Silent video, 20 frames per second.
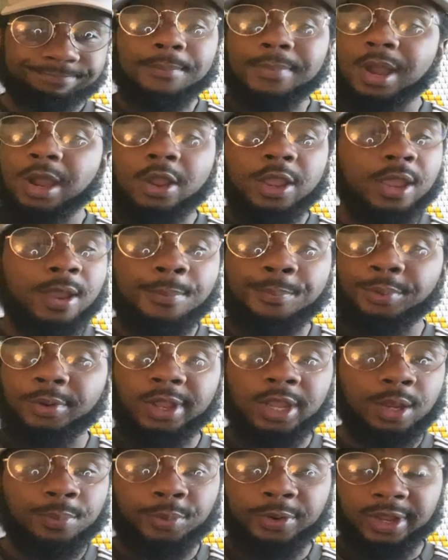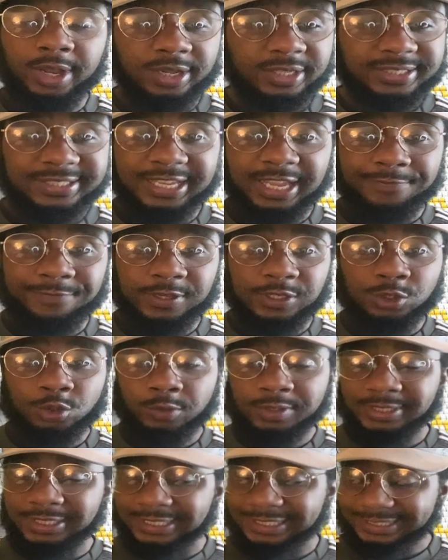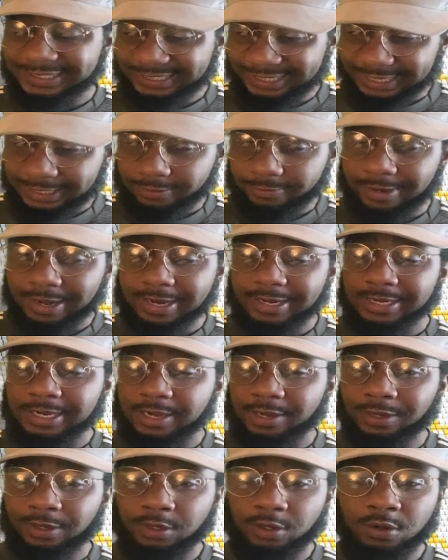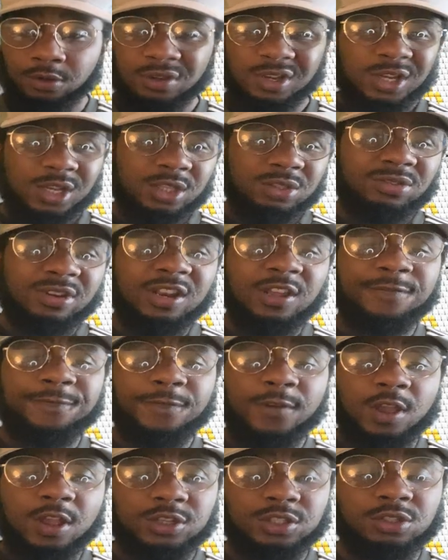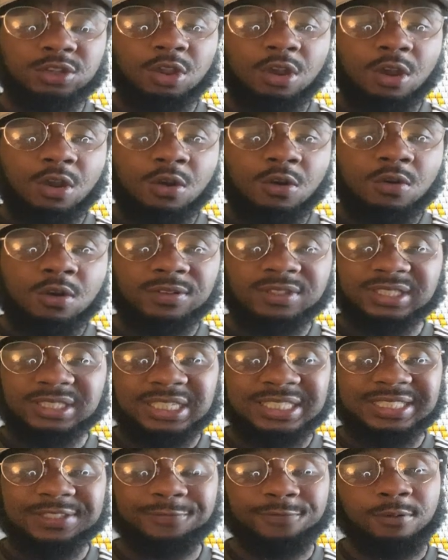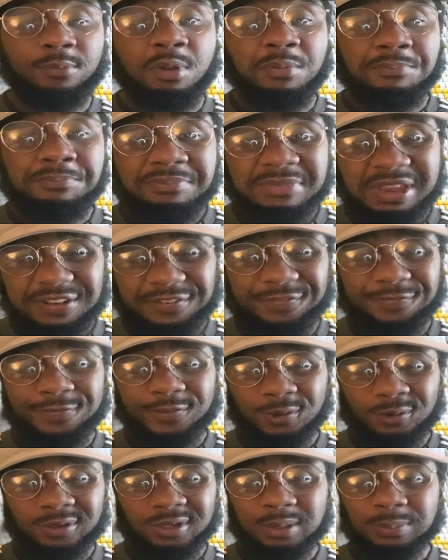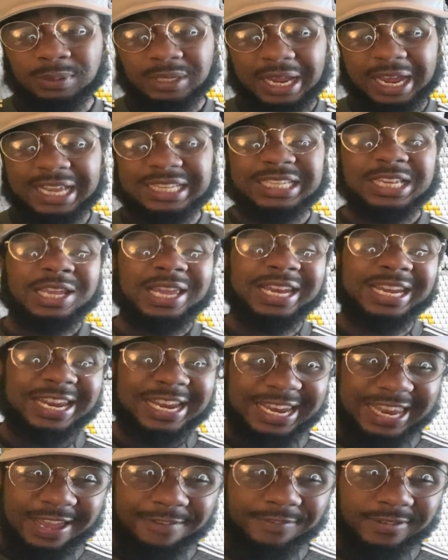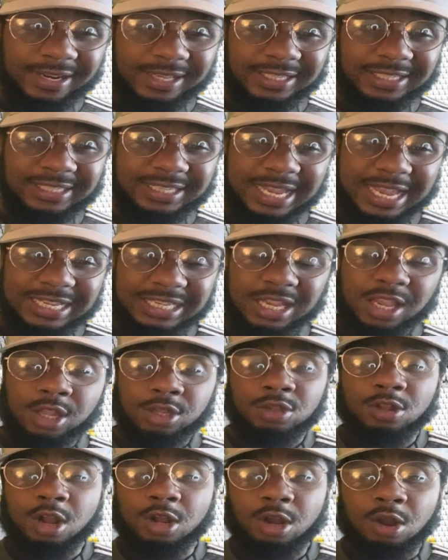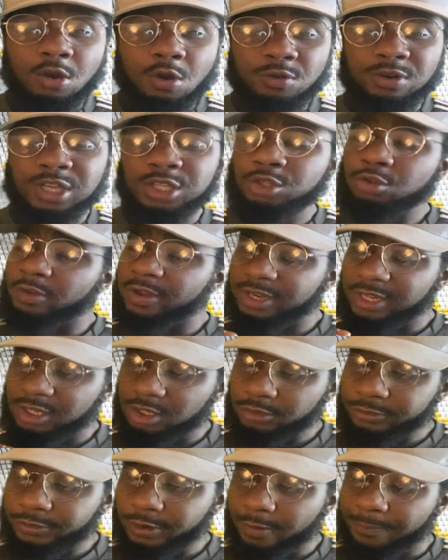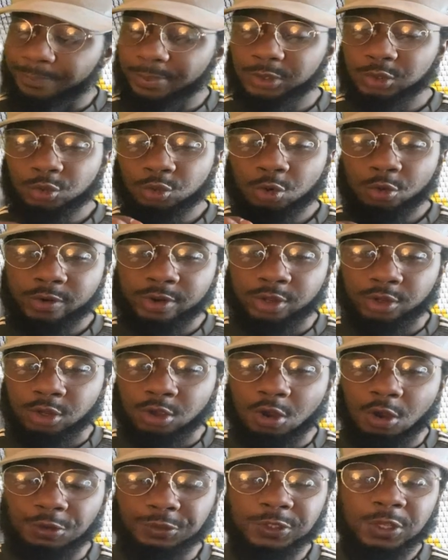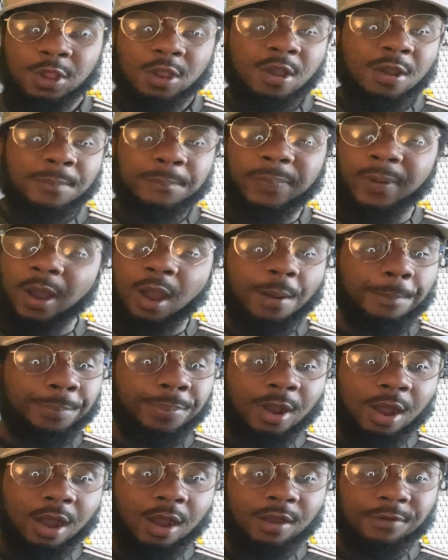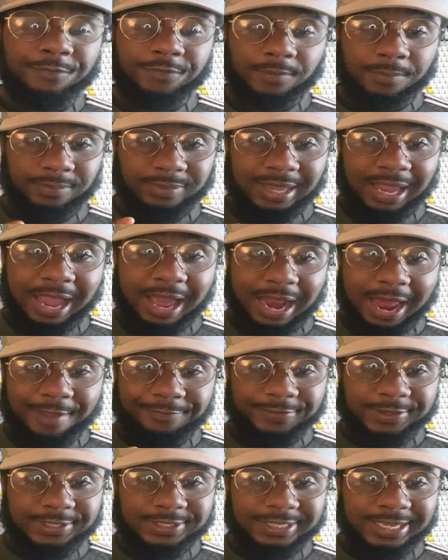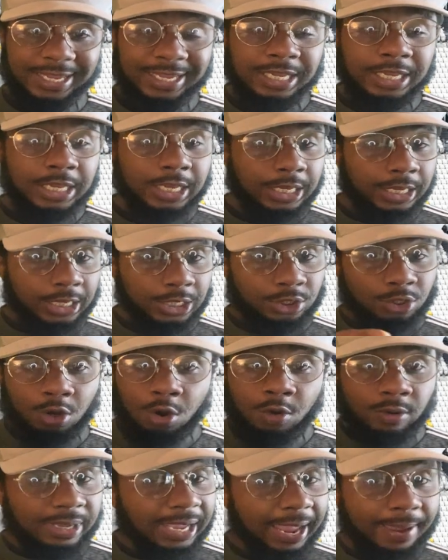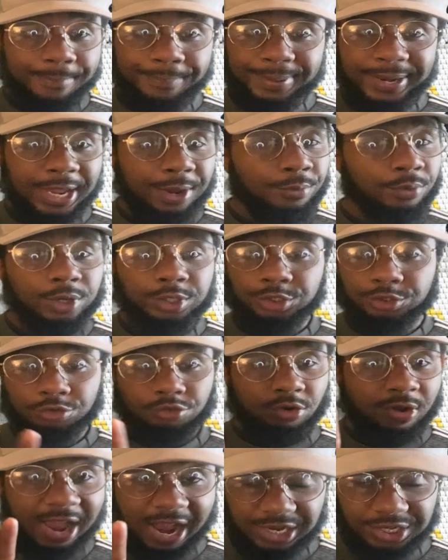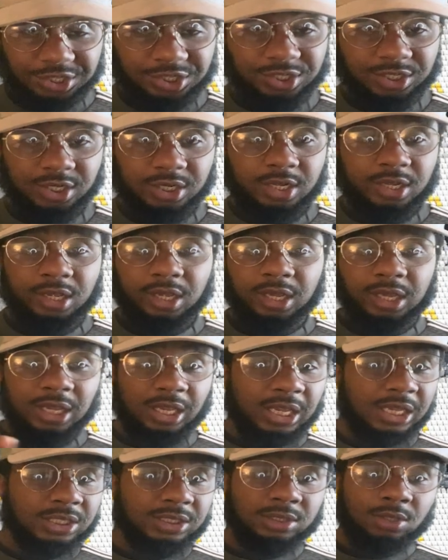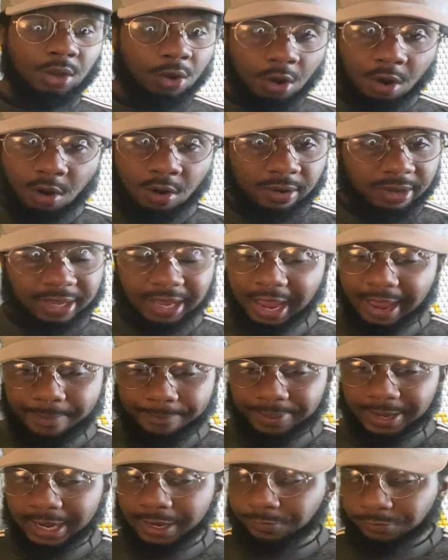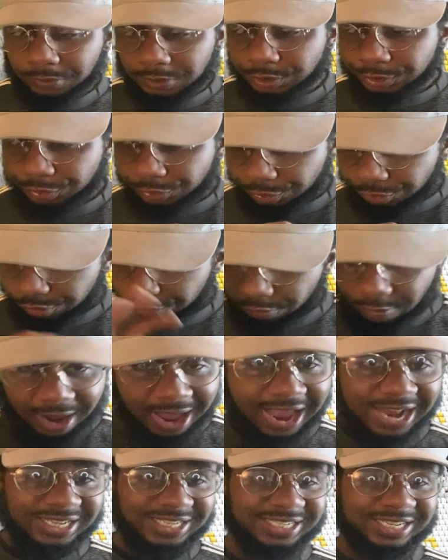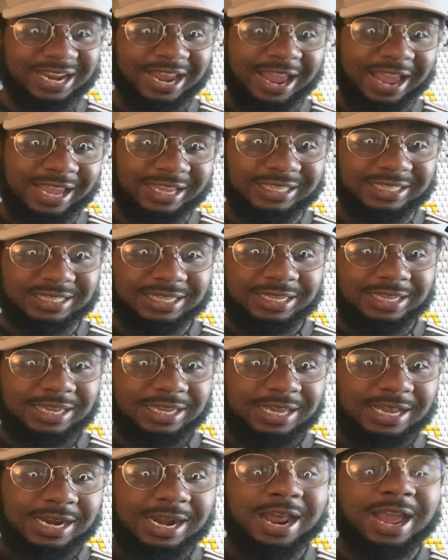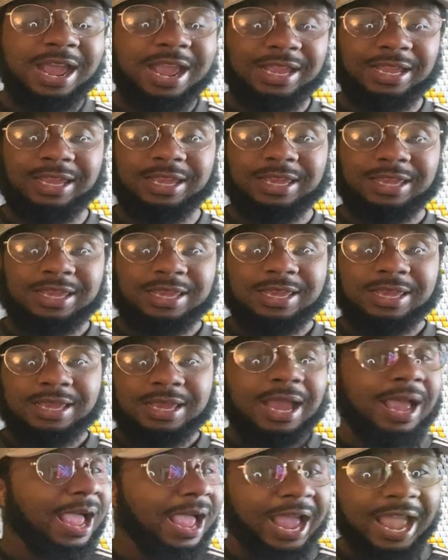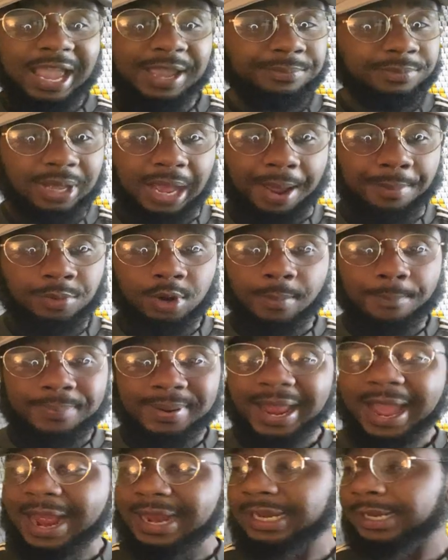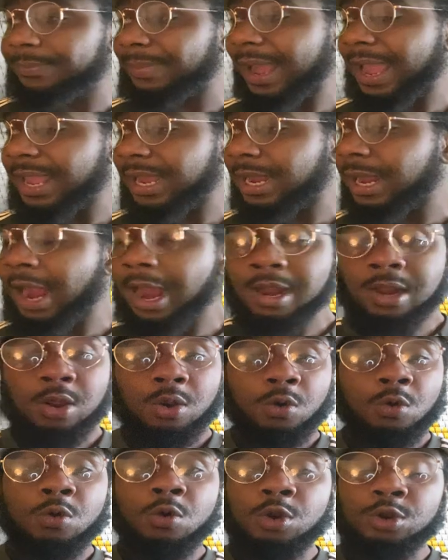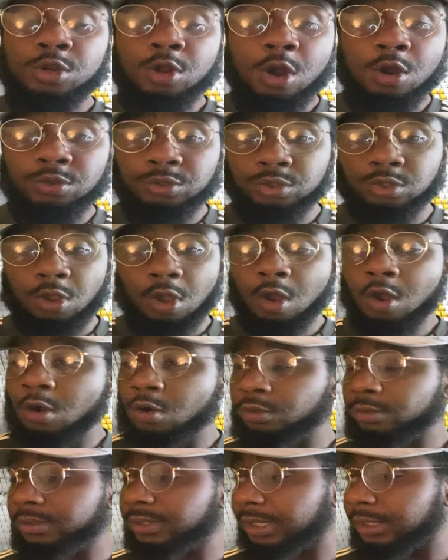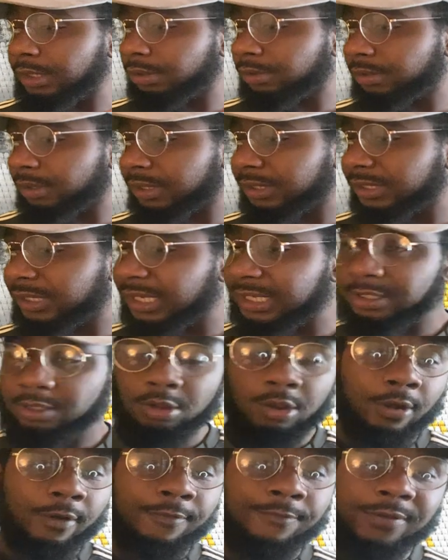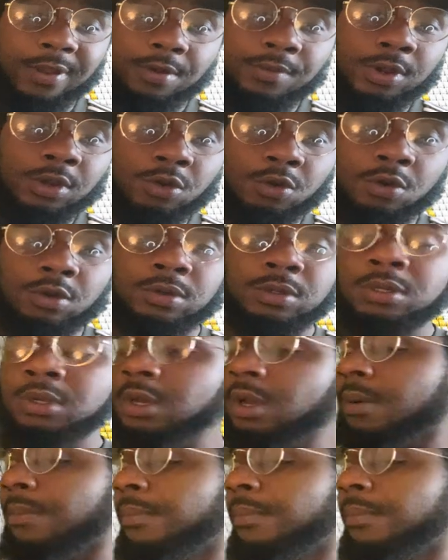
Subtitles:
Boy, our savior's doing a thing right now, you know. 21st goal of the season from a midfielder, guys, and 11 assists. Not only doing his job, but scoring the goals. But apart from that, I have to say, his whole gameplay was trash. His whole gameplay was trash, guys. Like, I'm not blinded by it. Right? All those goals and those assists are very good.